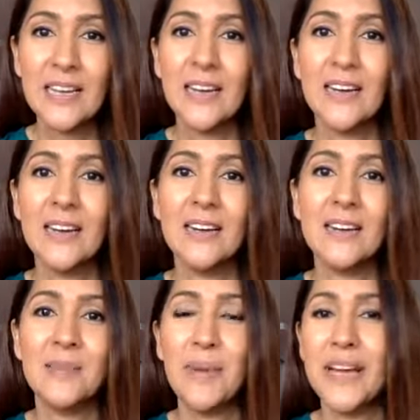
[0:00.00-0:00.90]

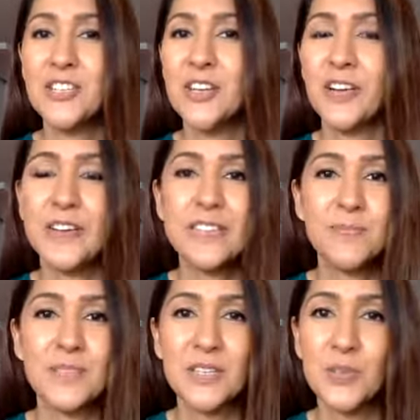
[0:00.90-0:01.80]
by sharing
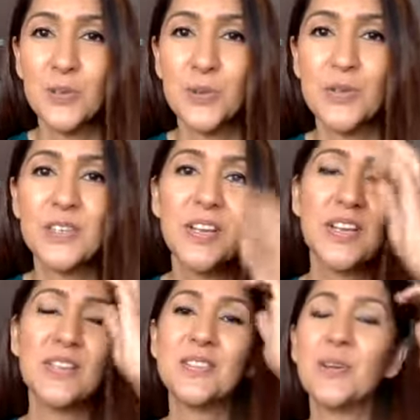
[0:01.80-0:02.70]
tips and tools.
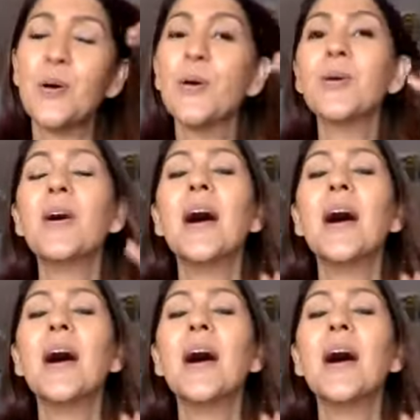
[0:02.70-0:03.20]
So,